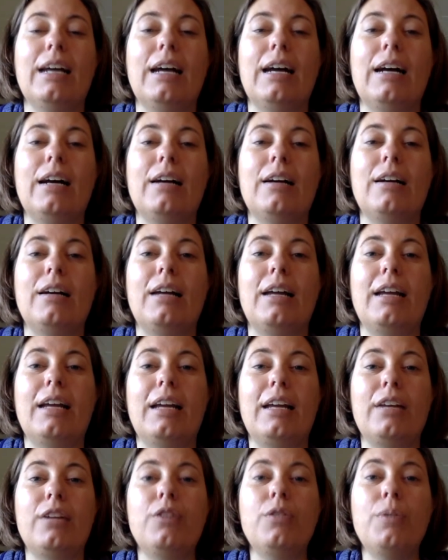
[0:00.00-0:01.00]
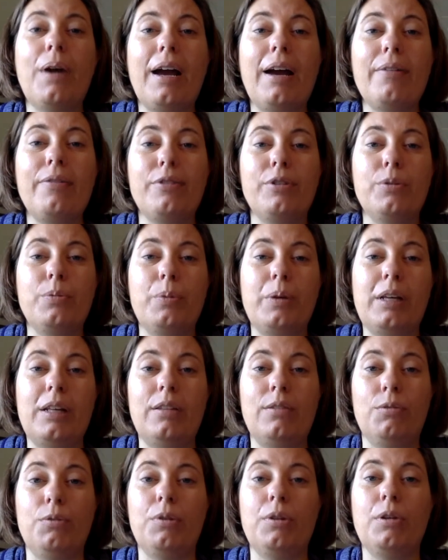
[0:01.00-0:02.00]
And you have to
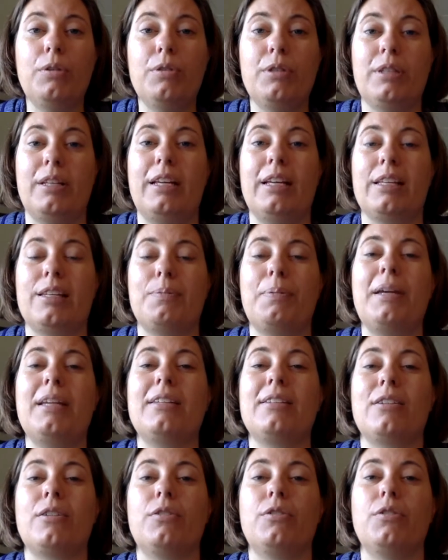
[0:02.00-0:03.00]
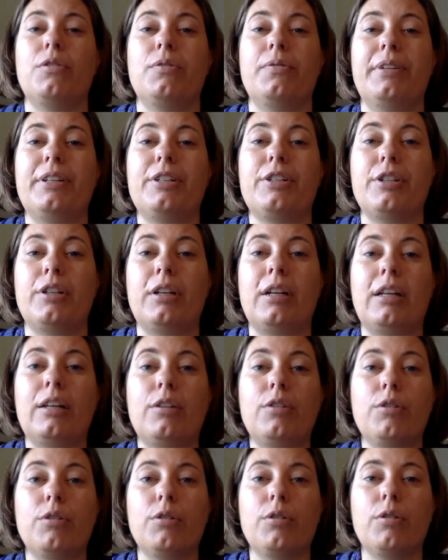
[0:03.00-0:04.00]
weed through those things based on your vision and
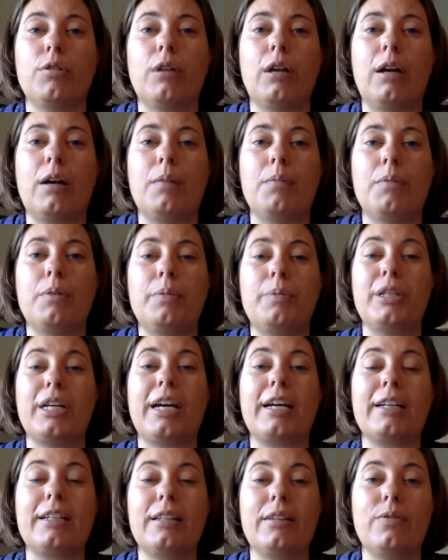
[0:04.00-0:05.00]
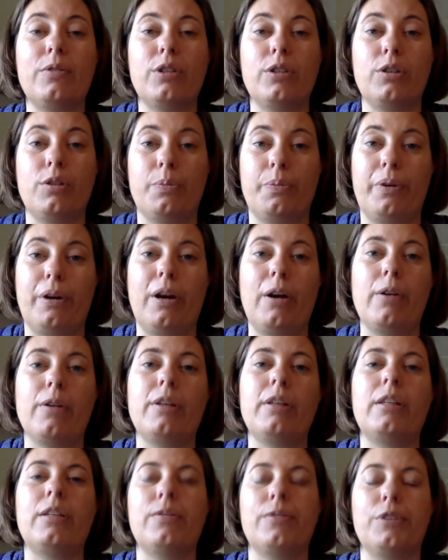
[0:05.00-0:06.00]
your objectives and your
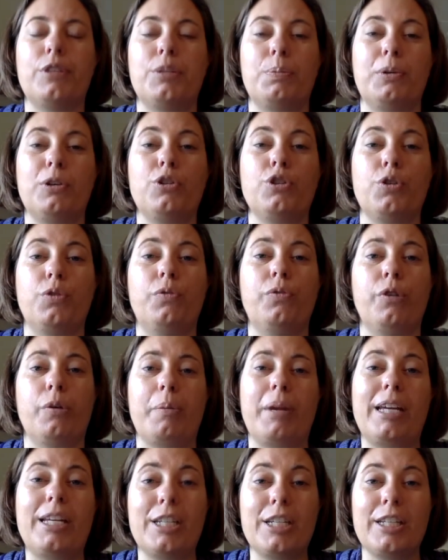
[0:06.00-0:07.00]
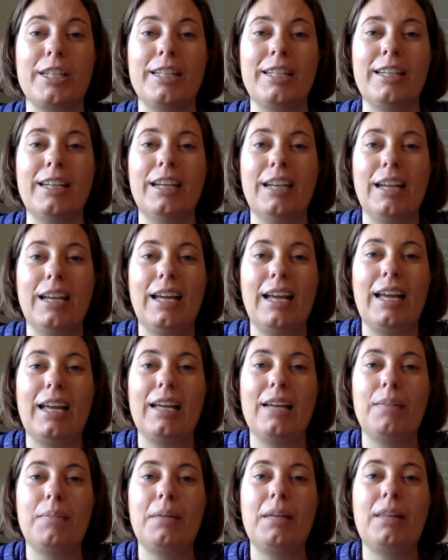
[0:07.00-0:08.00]
priorities for spiritual formation
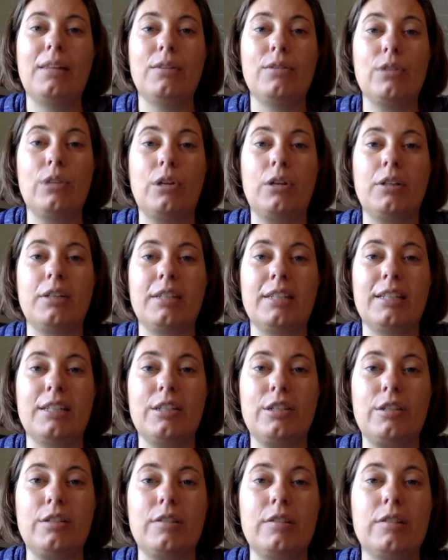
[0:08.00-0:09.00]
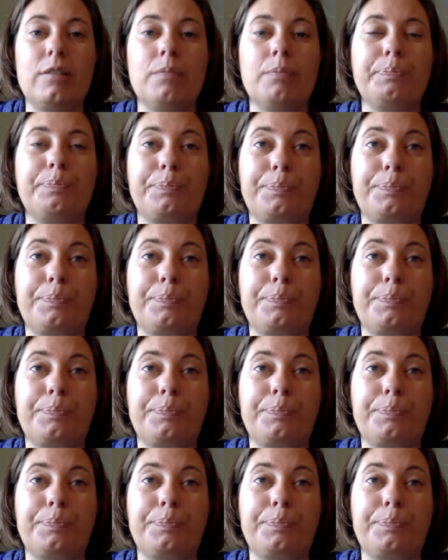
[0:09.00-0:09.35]
and make those hard decisions.